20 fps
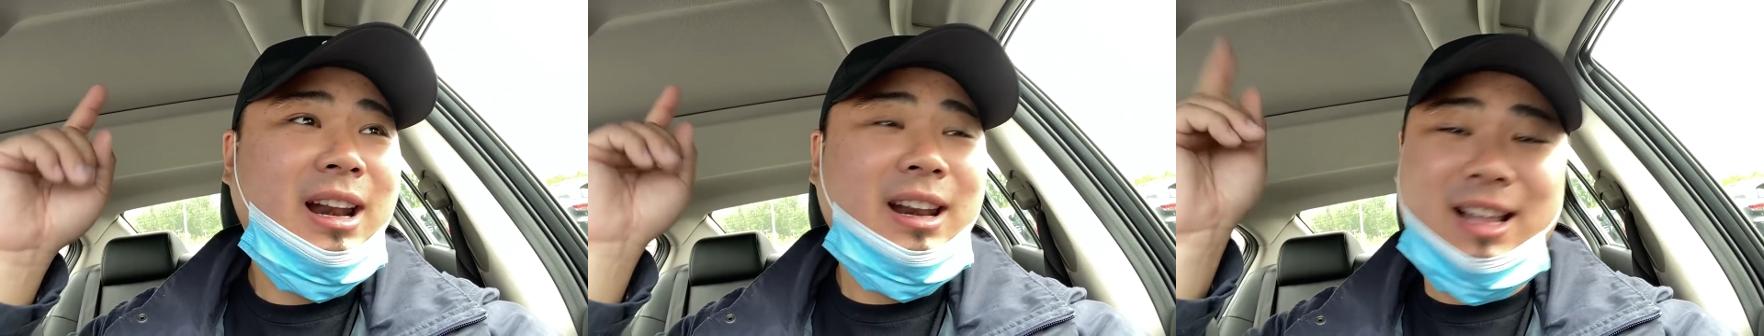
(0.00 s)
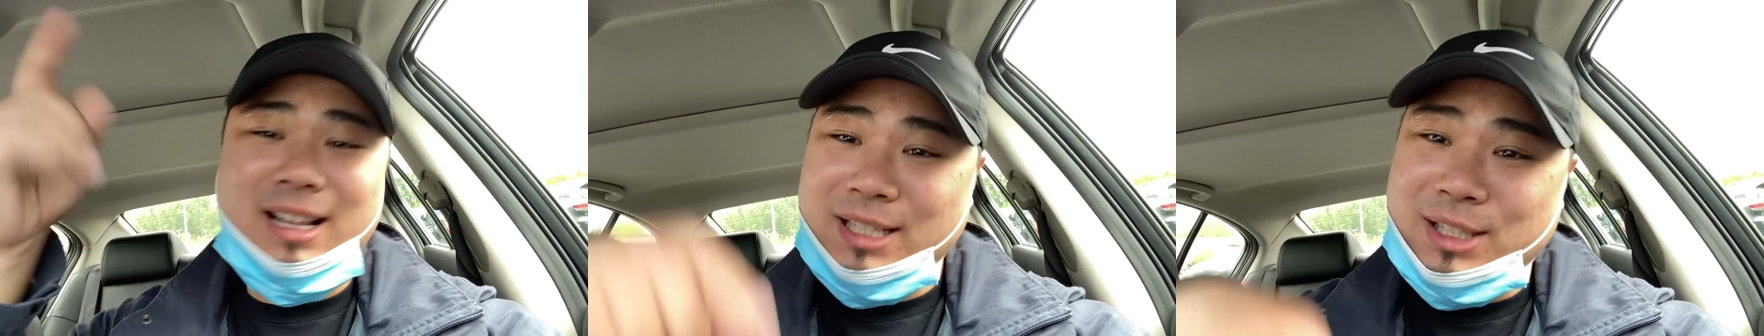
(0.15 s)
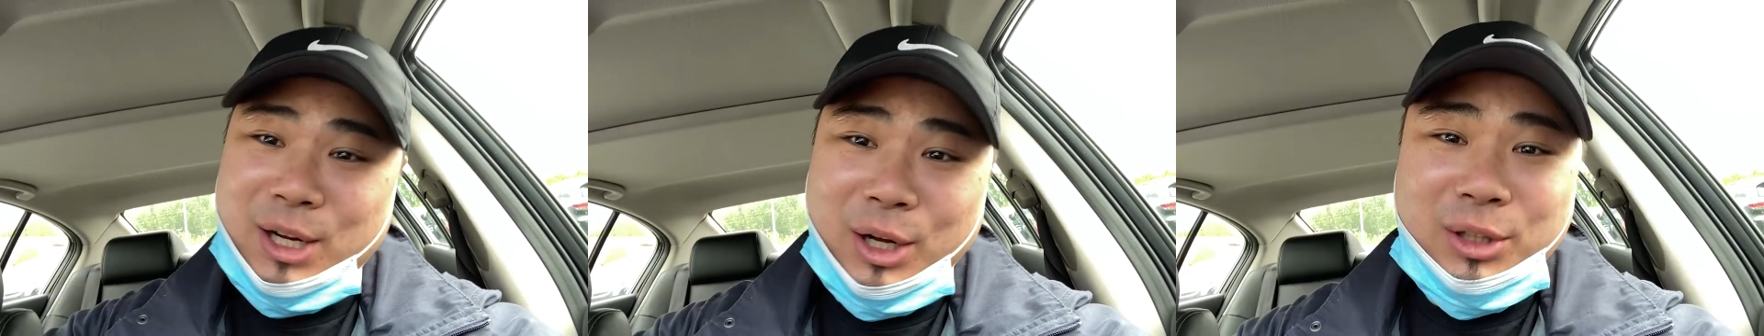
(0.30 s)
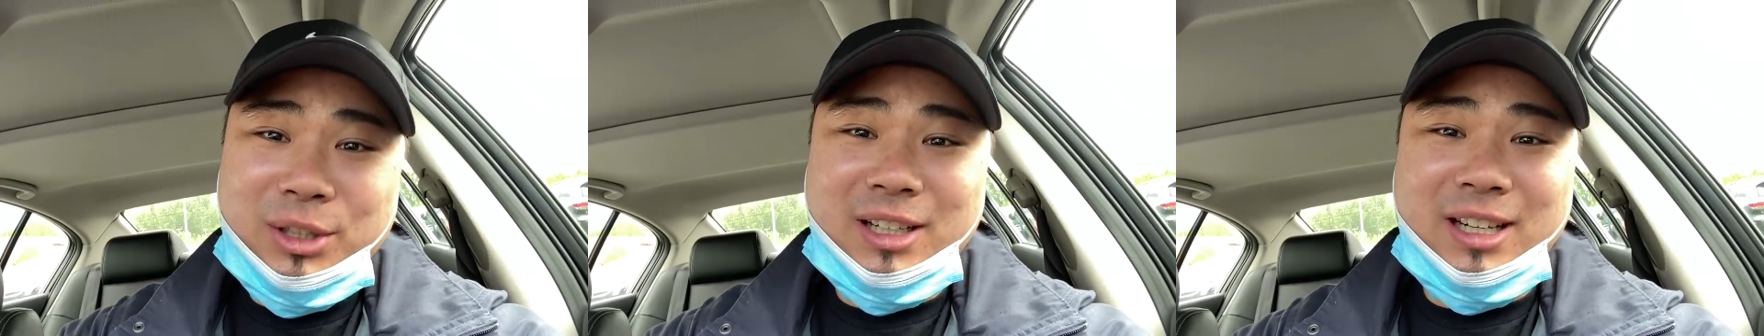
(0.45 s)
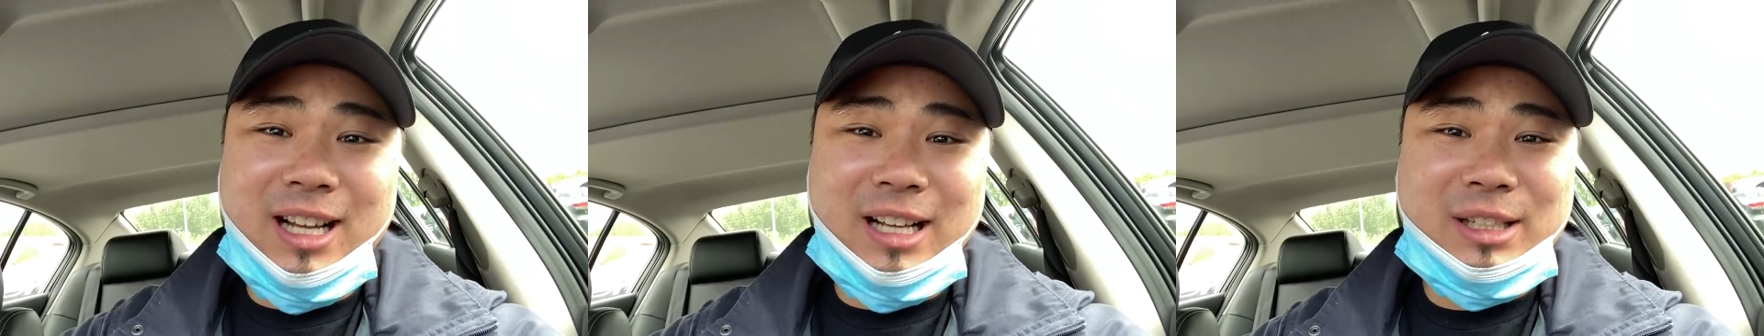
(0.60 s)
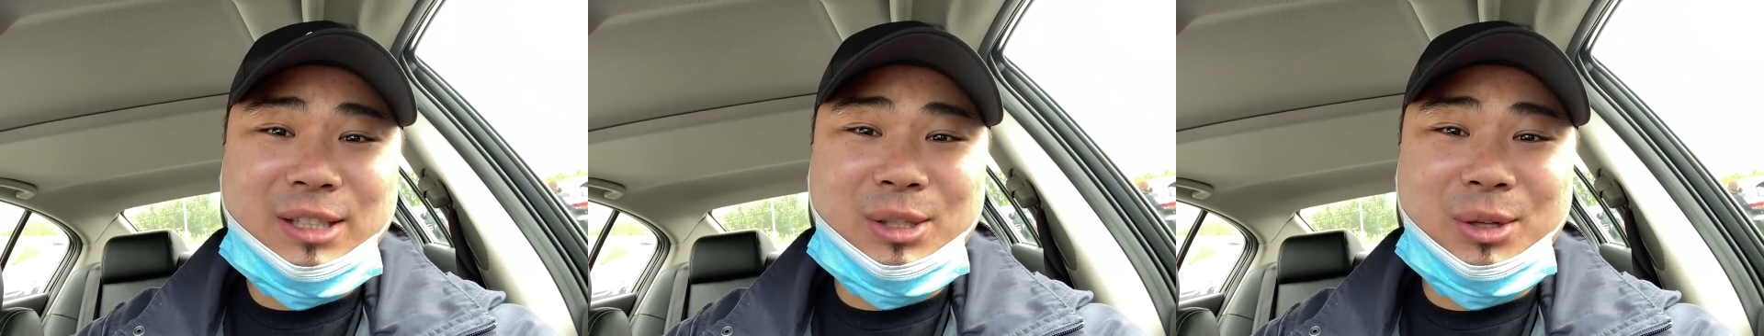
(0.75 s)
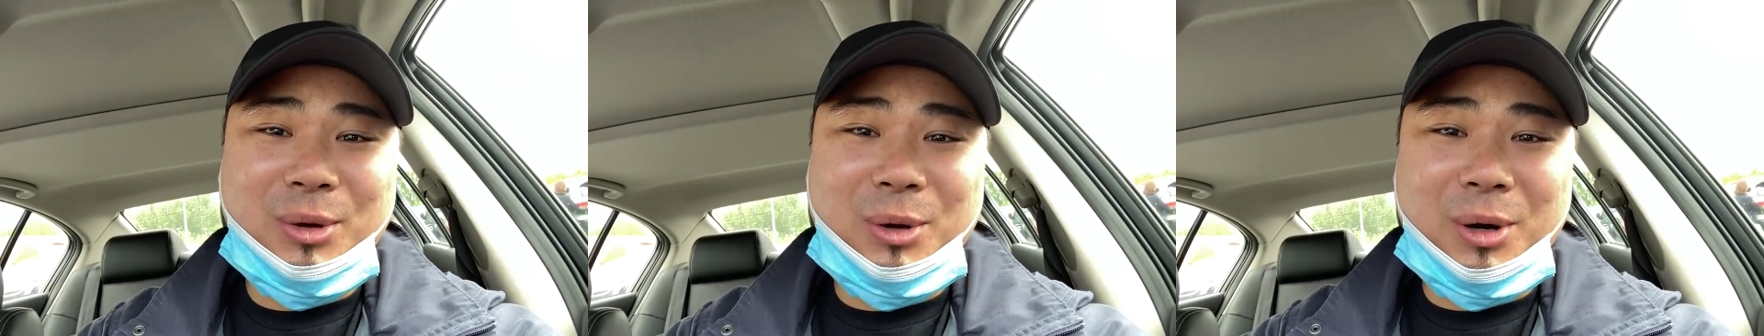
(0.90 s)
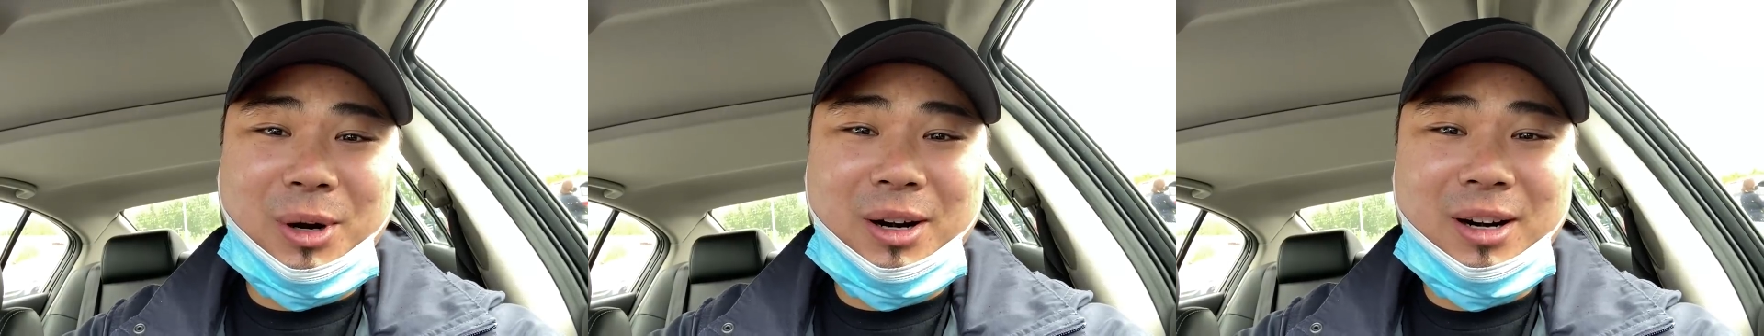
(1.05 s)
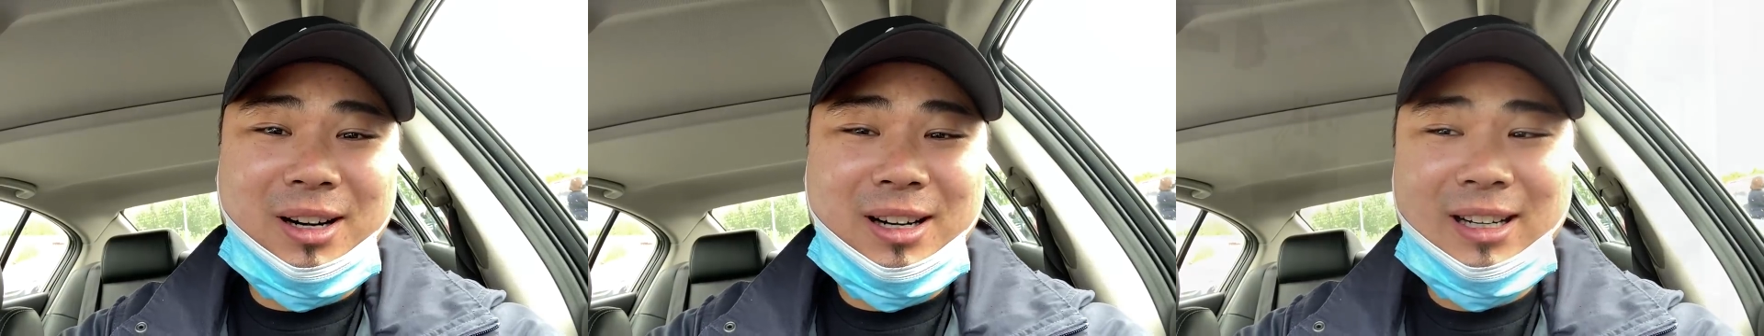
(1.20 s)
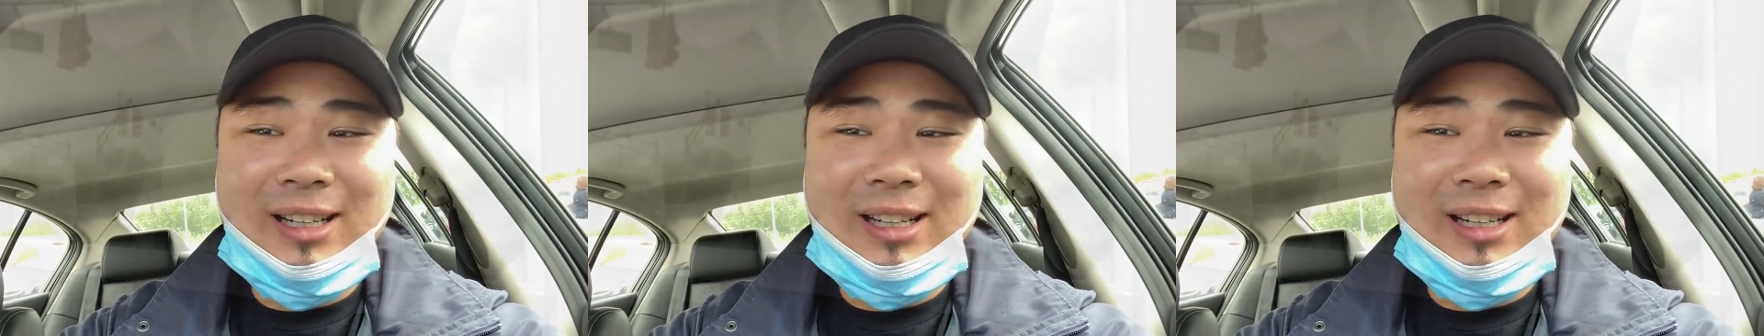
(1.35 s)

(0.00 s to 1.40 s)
Let's go to the next store.